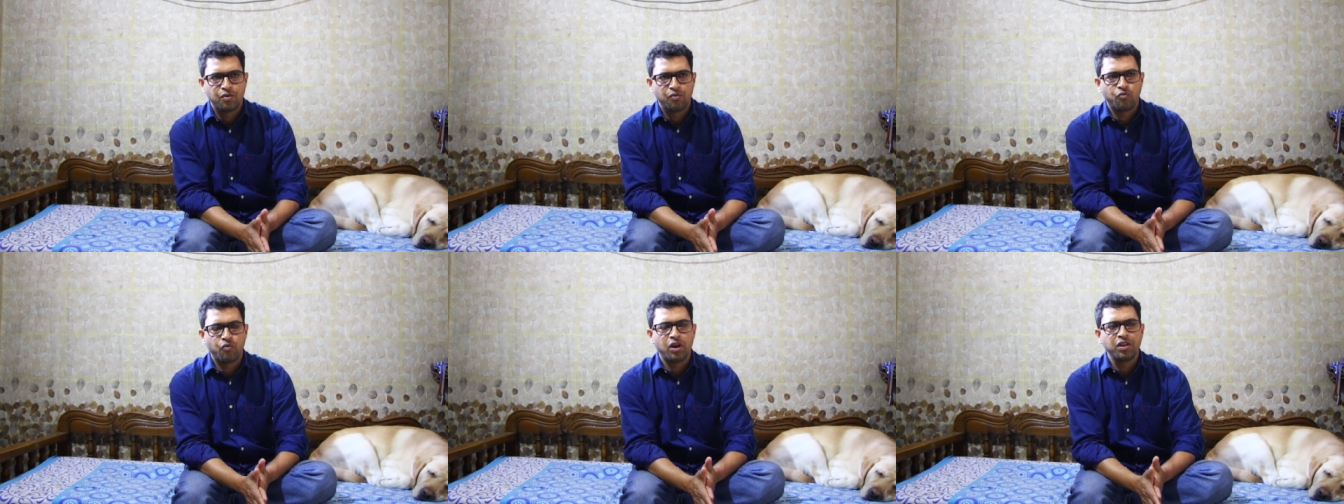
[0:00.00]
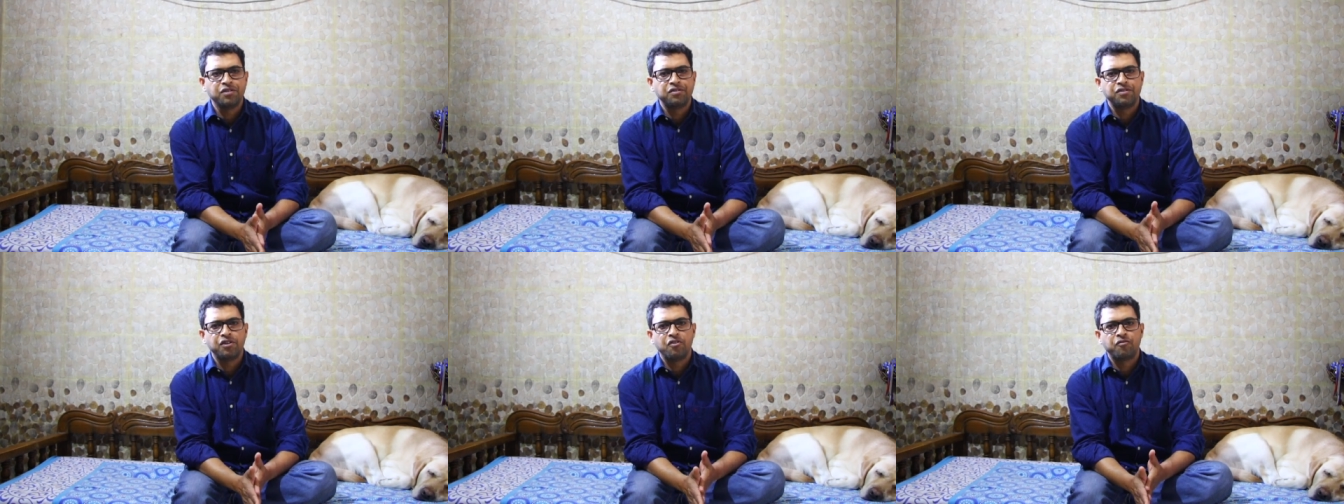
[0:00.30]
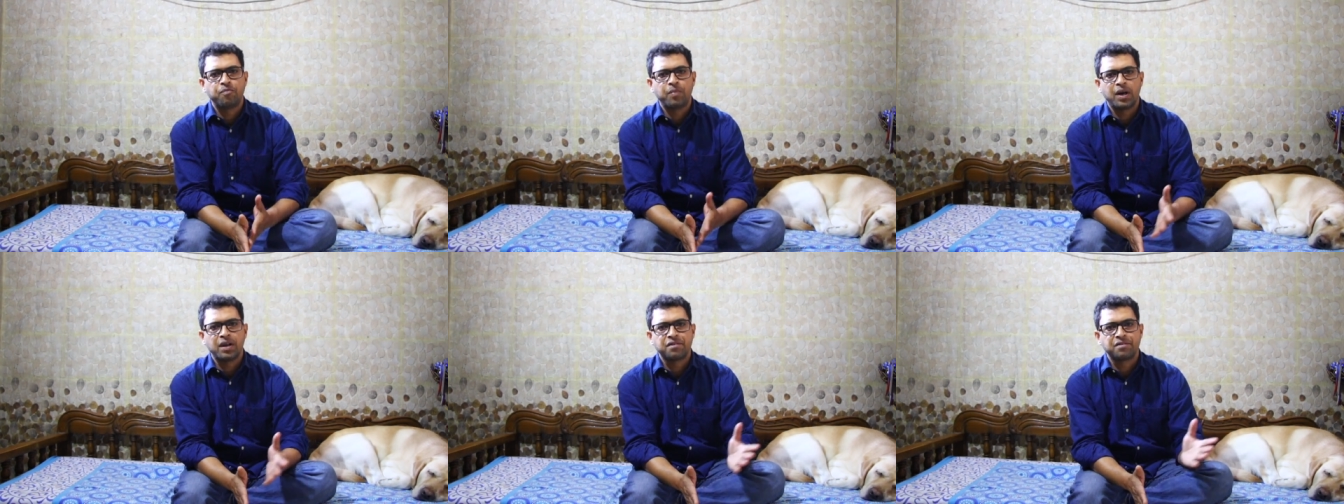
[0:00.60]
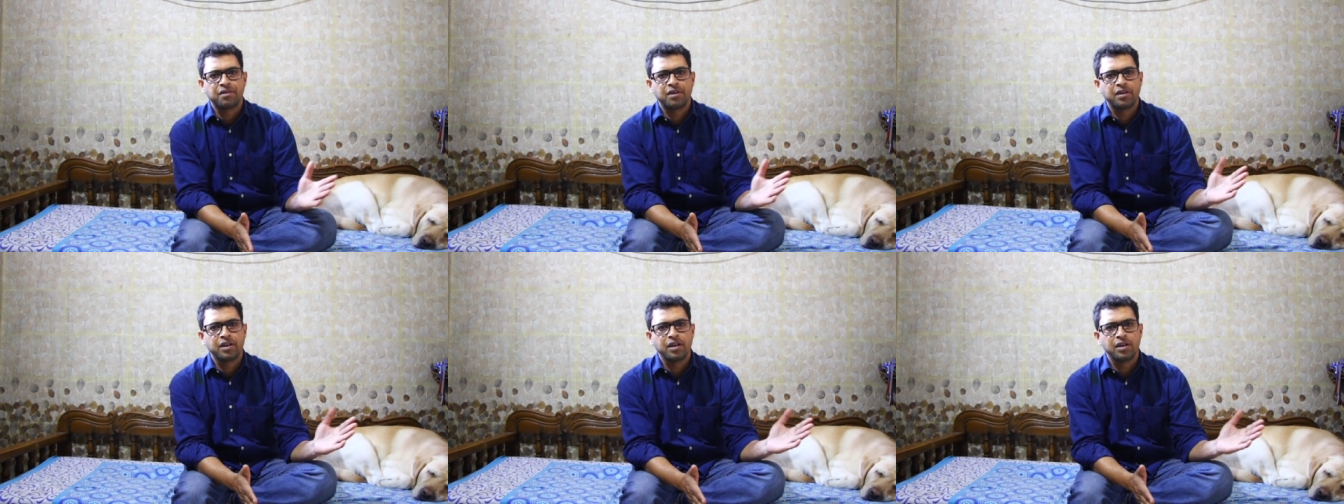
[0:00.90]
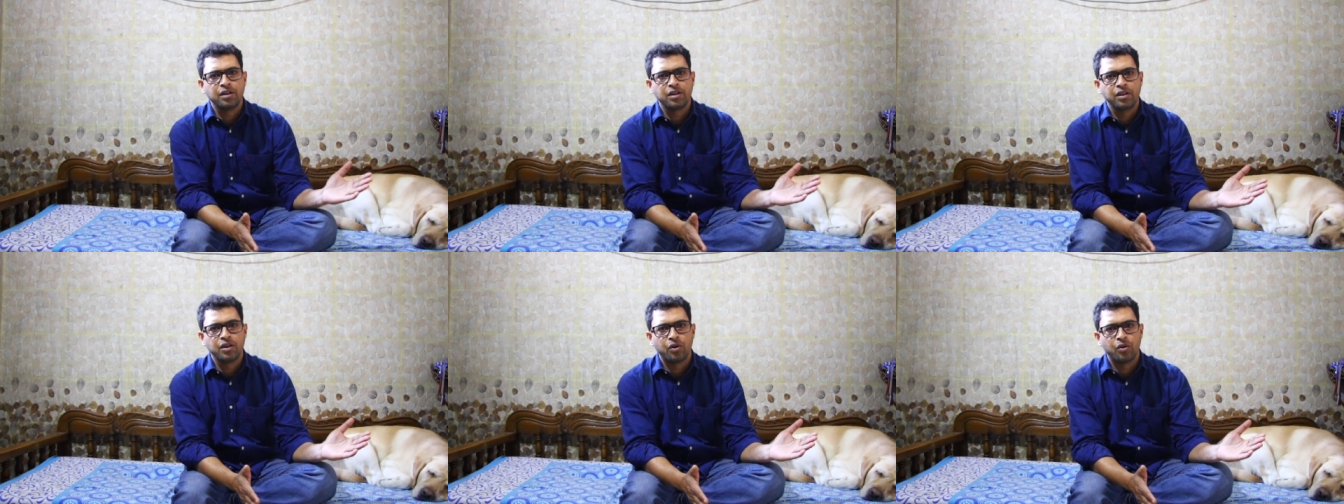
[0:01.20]
once you have mastered
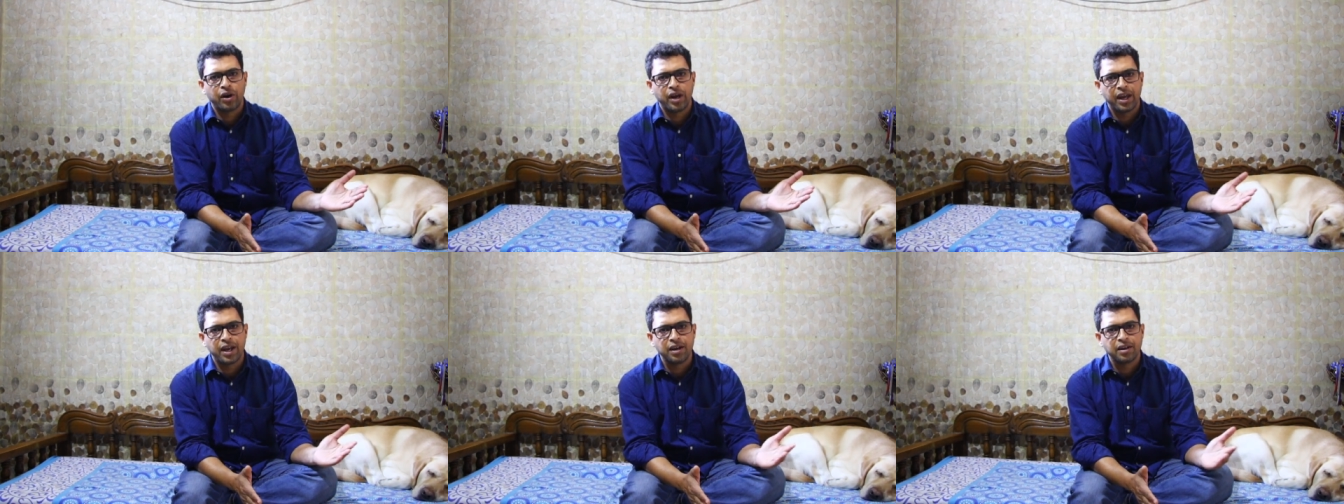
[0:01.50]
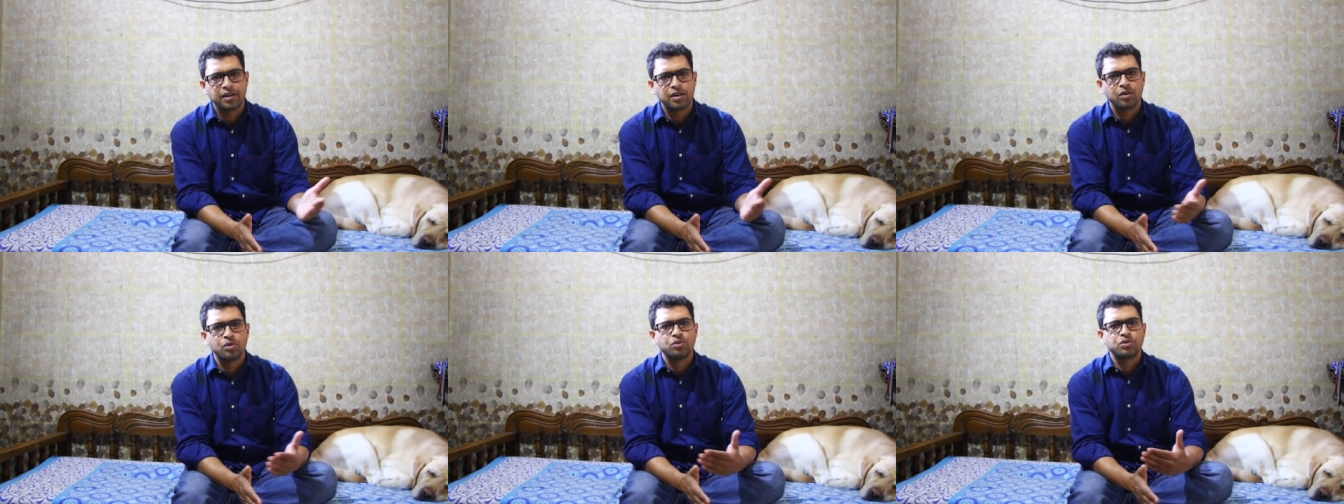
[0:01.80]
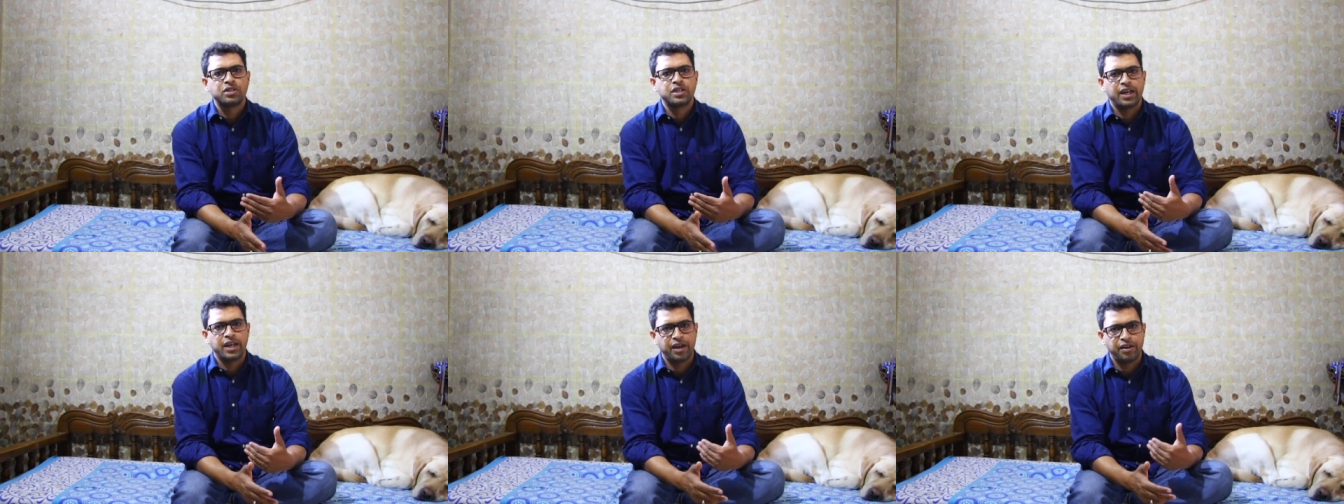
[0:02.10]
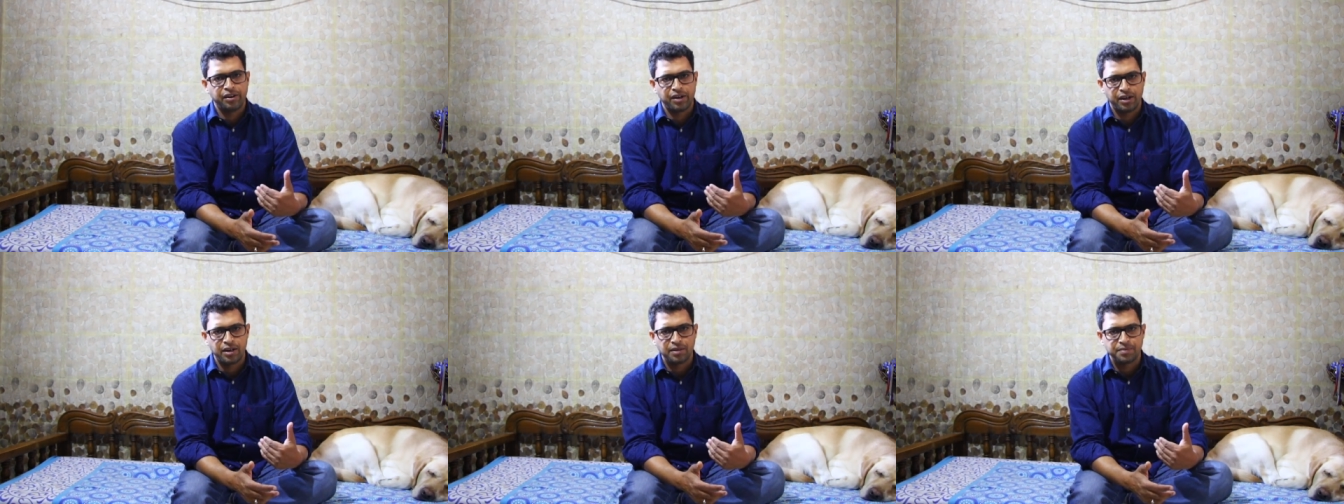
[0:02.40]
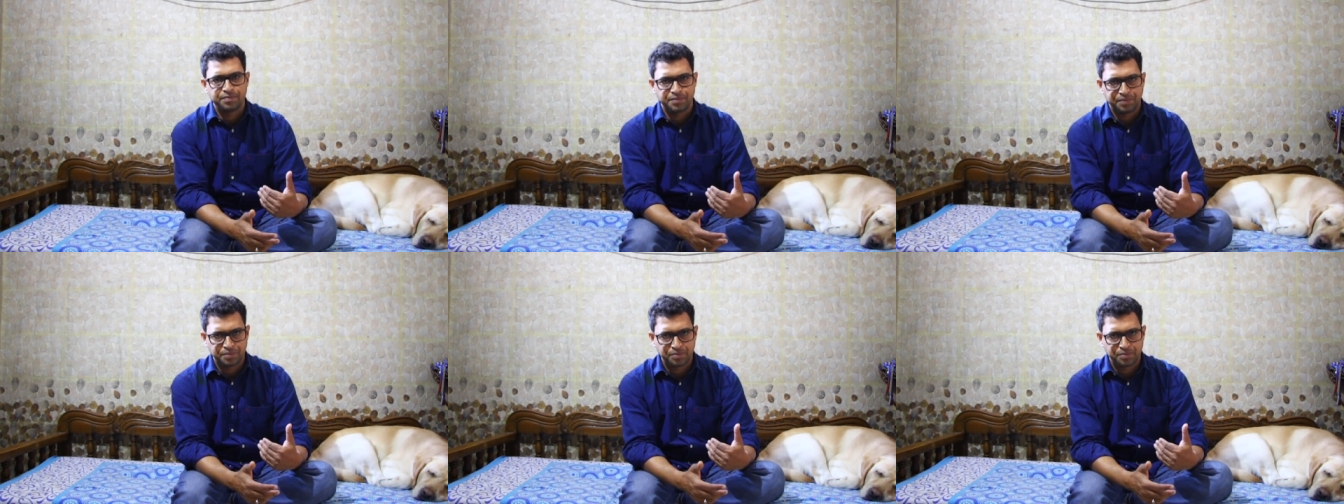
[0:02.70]
in your enclosed area,